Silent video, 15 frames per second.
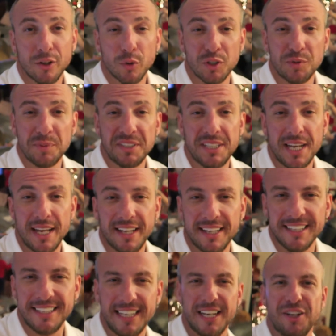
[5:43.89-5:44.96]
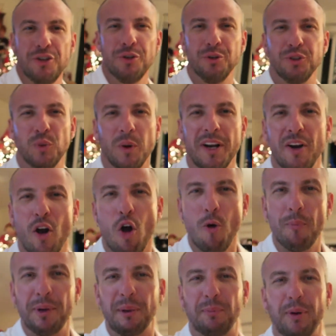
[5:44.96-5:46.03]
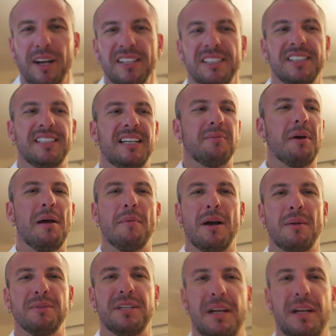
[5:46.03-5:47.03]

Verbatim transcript: Christmas Day continues. We're here opening presents at my mom's